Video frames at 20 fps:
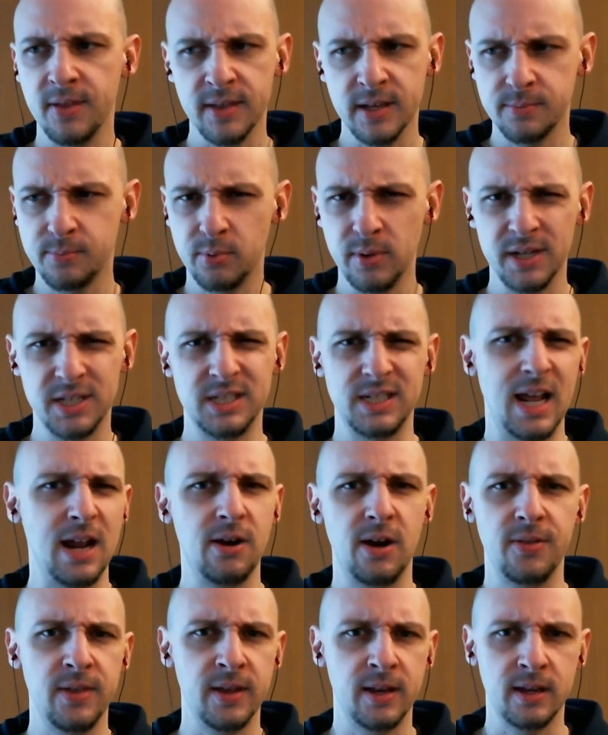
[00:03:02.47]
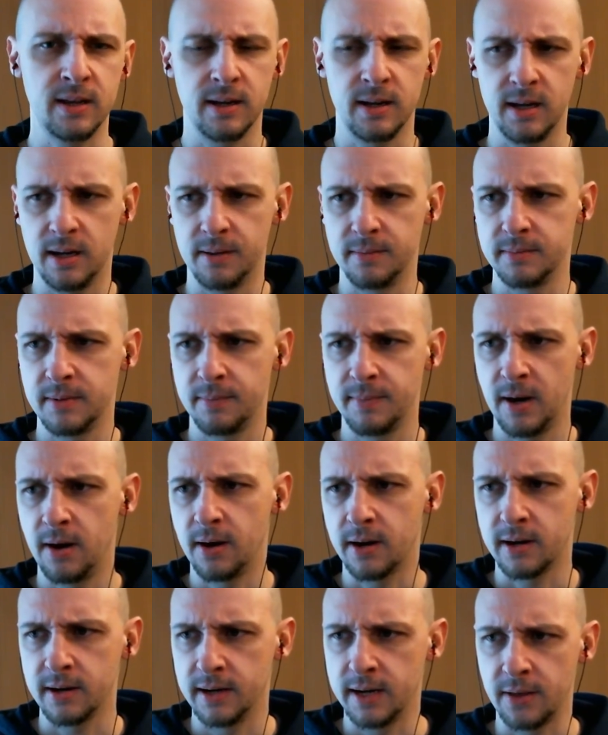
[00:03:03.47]
that's pretty standard. I think
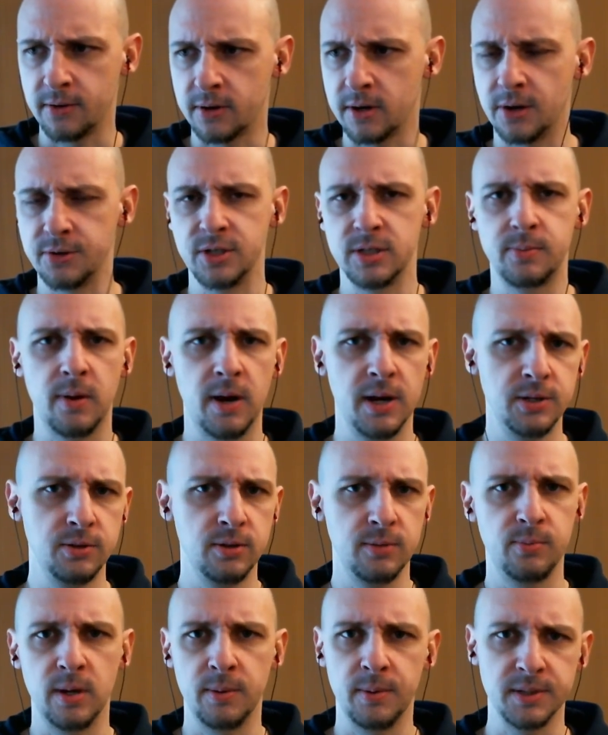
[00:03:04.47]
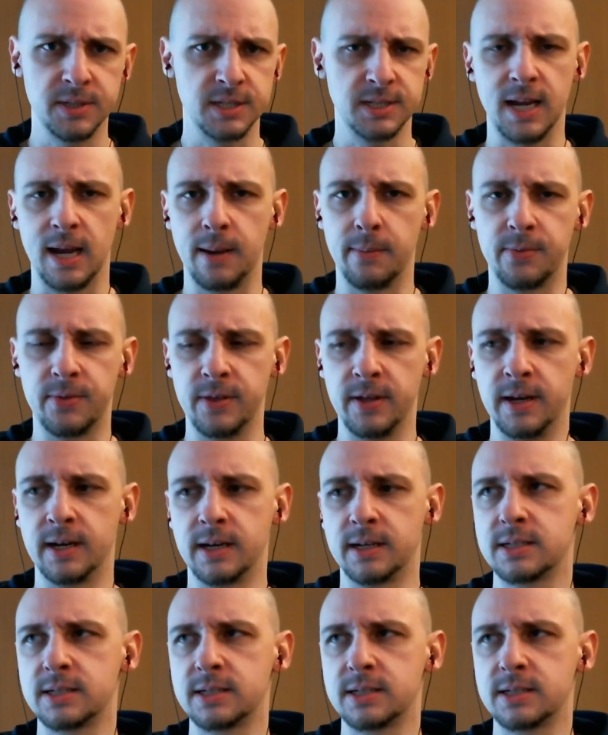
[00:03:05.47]
America and other countries probably do pretty much the same thing,